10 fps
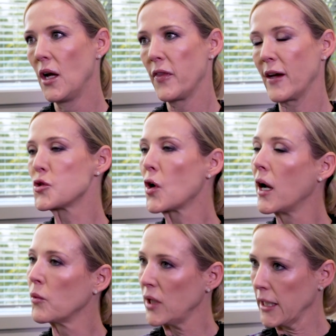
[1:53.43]
they're
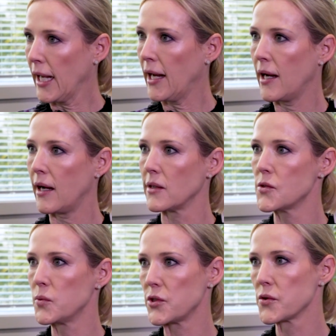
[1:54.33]
trying really hard,
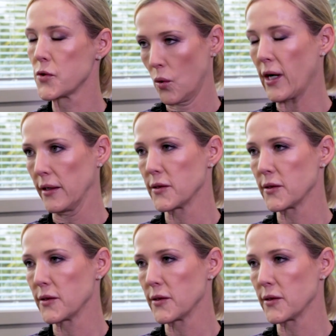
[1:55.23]
which is great.